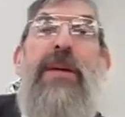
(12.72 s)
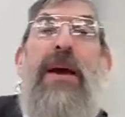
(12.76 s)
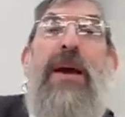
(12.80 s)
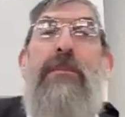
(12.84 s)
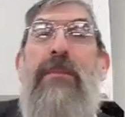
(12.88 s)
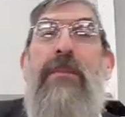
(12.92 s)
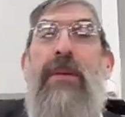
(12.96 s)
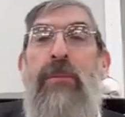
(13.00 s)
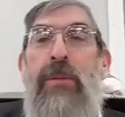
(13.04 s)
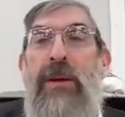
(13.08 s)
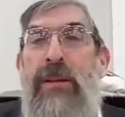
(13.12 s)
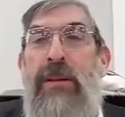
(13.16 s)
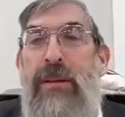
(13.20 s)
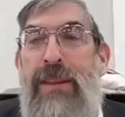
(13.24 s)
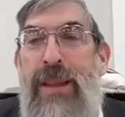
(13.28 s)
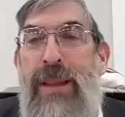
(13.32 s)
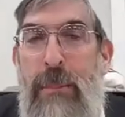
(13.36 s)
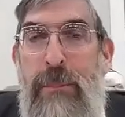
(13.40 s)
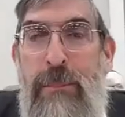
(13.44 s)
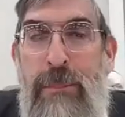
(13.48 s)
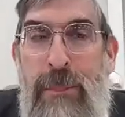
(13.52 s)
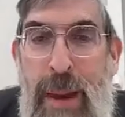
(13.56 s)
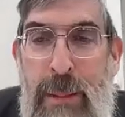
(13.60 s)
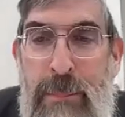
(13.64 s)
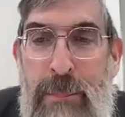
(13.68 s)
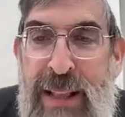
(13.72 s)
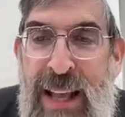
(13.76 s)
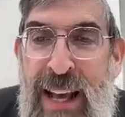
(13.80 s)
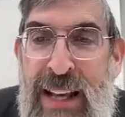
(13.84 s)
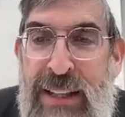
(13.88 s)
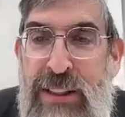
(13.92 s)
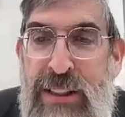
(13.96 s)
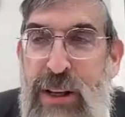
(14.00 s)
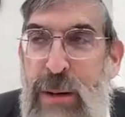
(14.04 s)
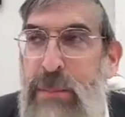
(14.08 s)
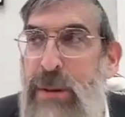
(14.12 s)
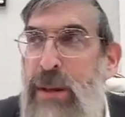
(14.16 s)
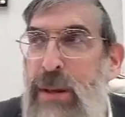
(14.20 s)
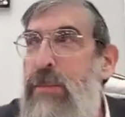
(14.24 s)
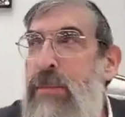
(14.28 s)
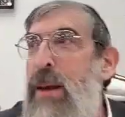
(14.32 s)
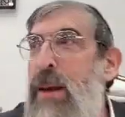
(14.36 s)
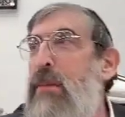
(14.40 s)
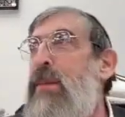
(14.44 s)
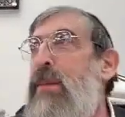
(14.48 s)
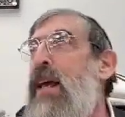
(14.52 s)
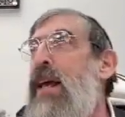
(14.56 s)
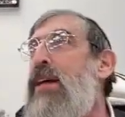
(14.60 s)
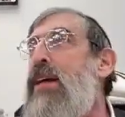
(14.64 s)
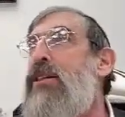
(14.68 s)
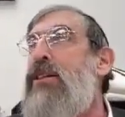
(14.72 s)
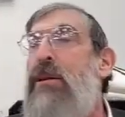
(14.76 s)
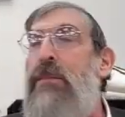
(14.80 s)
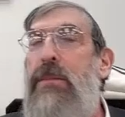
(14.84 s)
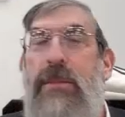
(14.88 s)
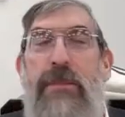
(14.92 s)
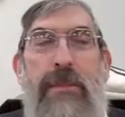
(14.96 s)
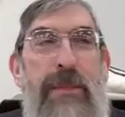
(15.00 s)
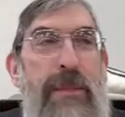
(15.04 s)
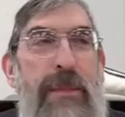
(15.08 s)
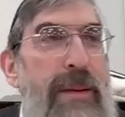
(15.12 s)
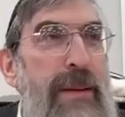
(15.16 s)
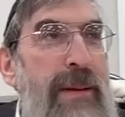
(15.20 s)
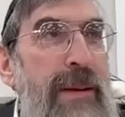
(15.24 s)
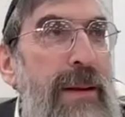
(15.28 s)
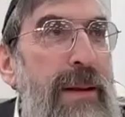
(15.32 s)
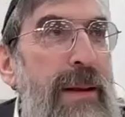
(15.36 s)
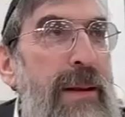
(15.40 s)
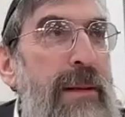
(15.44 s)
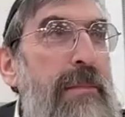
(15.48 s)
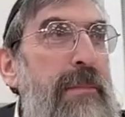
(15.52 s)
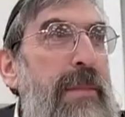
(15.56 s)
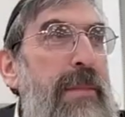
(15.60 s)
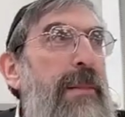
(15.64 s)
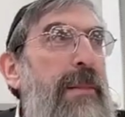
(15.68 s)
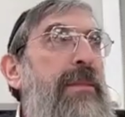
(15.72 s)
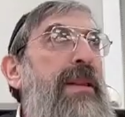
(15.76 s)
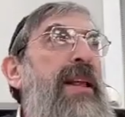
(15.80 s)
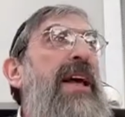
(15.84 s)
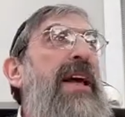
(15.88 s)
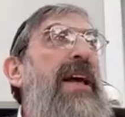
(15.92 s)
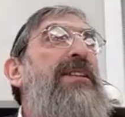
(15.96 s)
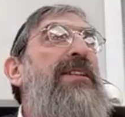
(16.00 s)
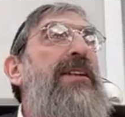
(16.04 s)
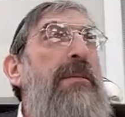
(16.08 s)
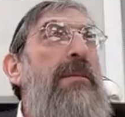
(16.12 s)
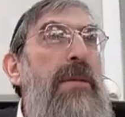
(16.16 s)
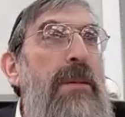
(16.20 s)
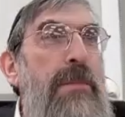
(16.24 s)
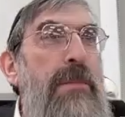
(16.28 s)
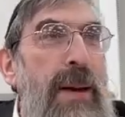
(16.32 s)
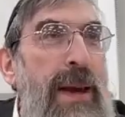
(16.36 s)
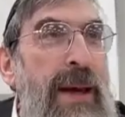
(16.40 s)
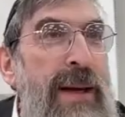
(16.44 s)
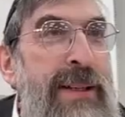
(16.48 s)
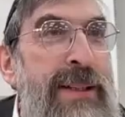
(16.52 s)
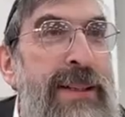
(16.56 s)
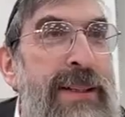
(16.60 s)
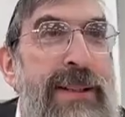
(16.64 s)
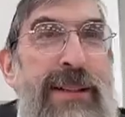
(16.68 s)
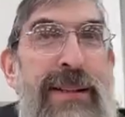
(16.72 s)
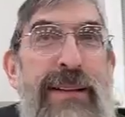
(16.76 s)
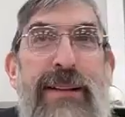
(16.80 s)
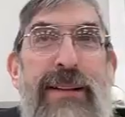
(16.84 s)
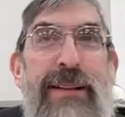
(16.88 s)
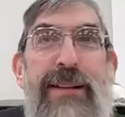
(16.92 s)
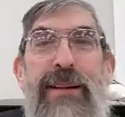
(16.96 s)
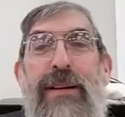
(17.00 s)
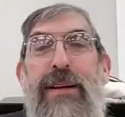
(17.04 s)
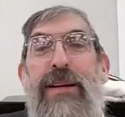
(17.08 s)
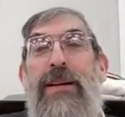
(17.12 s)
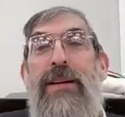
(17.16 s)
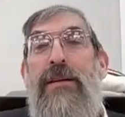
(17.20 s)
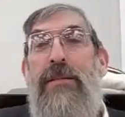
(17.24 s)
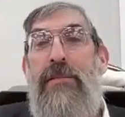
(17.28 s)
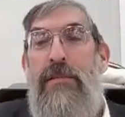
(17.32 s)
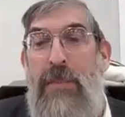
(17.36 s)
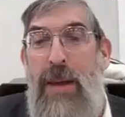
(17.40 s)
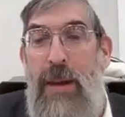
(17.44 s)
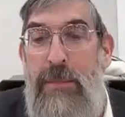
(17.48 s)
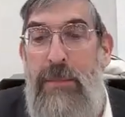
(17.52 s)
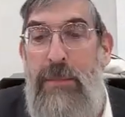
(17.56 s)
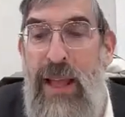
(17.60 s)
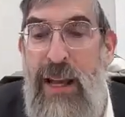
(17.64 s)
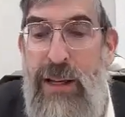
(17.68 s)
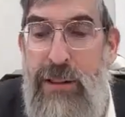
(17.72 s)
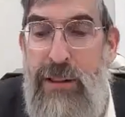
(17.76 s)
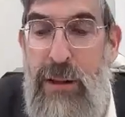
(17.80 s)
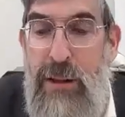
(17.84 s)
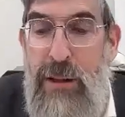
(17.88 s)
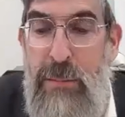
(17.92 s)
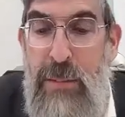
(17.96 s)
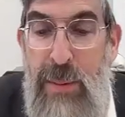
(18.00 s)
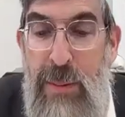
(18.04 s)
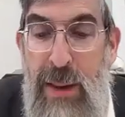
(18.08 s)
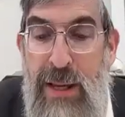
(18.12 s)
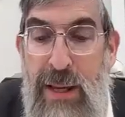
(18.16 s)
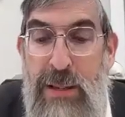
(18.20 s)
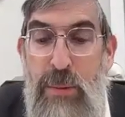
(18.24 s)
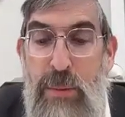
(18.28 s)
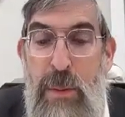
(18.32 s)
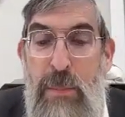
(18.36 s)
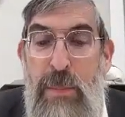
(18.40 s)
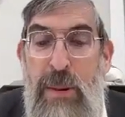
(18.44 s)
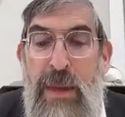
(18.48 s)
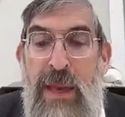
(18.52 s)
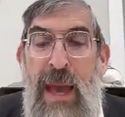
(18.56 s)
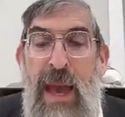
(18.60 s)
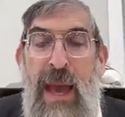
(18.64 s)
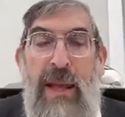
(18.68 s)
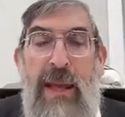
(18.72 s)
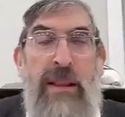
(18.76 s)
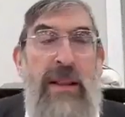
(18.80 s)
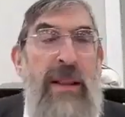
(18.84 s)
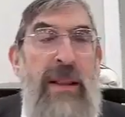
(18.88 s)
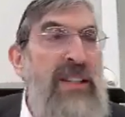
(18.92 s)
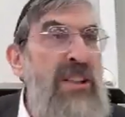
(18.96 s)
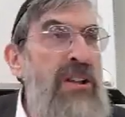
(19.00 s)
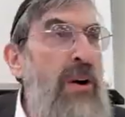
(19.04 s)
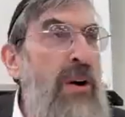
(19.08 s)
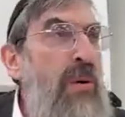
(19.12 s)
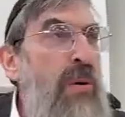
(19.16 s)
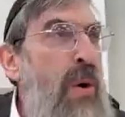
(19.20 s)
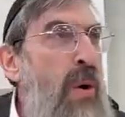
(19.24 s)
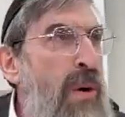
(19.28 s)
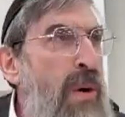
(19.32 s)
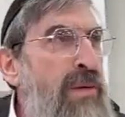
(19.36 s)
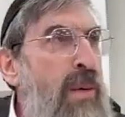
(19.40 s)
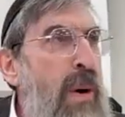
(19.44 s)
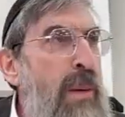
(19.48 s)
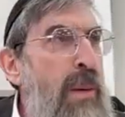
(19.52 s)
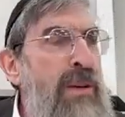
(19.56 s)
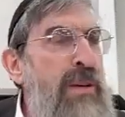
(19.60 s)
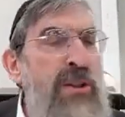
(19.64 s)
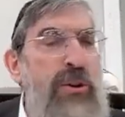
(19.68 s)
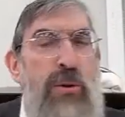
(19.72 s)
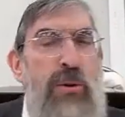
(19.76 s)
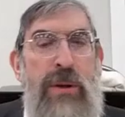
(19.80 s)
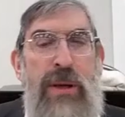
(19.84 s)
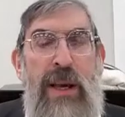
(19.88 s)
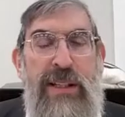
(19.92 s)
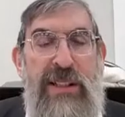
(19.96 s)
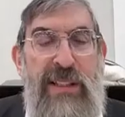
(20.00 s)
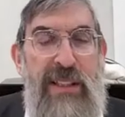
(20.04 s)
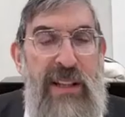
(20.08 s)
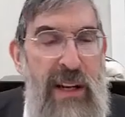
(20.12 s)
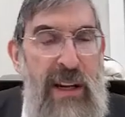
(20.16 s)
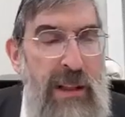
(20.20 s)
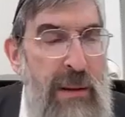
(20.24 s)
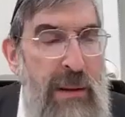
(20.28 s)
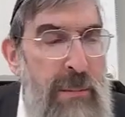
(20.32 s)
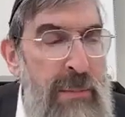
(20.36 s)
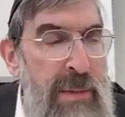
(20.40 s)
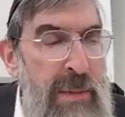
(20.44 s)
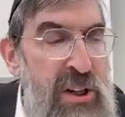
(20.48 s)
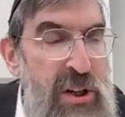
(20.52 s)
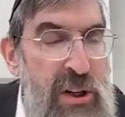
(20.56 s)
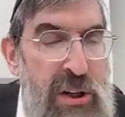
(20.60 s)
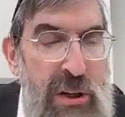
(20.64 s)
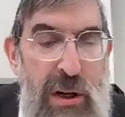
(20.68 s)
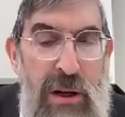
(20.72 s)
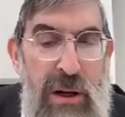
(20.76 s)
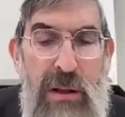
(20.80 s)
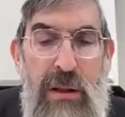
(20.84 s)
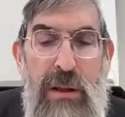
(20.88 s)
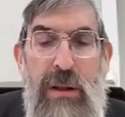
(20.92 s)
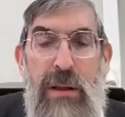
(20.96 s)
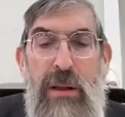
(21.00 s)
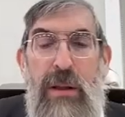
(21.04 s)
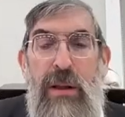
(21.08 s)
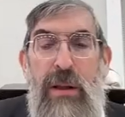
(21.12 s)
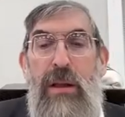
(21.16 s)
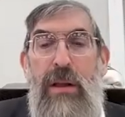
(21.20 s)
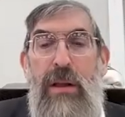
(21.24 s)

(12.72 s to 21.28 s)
Mem Mem Summit, Mem Summit, Mem Summit base, Mem Summit base. We began. Let's go over what we saw yesterday. The Mishnah,